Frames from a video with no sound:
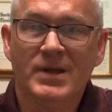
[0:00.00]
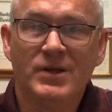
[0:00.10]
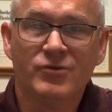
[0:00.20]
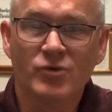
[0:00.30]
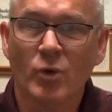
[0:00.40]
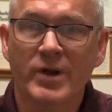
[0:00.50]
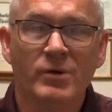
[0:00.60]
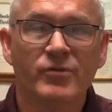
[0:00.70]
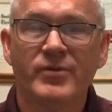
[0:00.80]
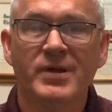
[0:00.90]

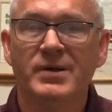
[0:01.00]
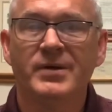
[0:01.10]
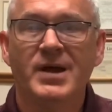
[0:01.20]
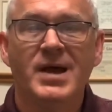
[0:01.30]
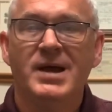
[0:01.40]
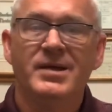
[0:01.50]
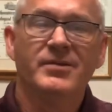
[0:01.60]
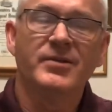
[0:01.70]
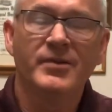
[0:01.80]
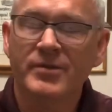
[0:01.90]
enjoyed.
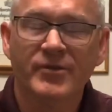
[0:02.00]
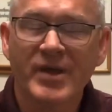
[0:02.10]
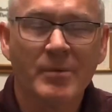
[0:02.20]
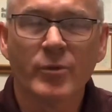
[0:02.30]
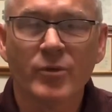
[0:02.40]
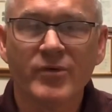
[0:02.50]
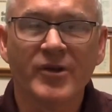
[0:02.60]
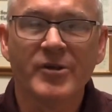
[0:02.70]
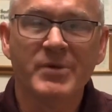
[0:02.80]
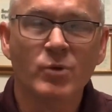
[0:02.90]
The Sabbath was
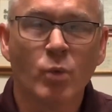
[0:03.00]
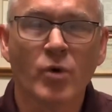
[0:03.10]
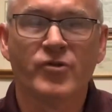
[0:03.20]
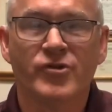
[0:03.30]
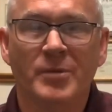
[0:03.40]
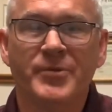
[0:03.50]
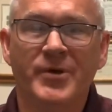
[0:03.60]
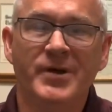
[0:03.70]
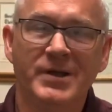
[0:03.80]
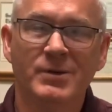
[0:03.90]
not to be worshiped,
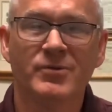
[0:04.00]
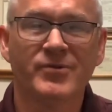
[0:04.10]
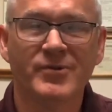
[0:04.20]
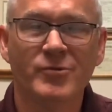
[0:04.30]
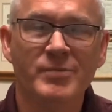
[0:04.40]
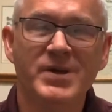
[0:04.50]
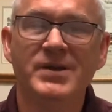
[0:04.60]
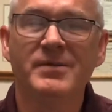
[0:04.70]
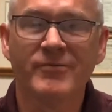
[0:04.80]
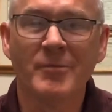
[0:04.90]
it was to
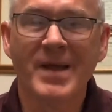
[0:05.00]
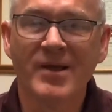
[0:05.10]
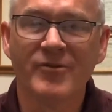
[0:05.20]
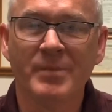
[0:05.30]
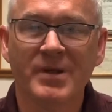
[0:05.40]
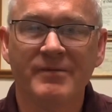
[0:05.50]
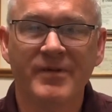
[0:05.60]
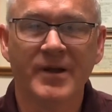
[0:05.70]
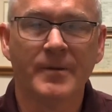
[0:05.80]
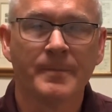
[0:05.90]
be for man's
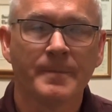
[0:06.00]
benefit.